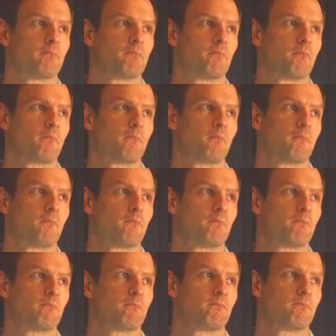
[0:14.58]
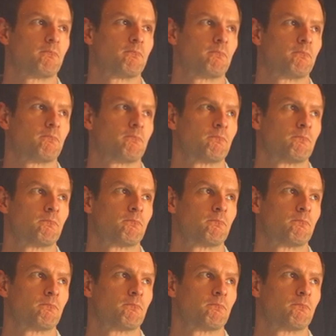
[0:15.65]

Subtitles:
No one is speaking in this clip.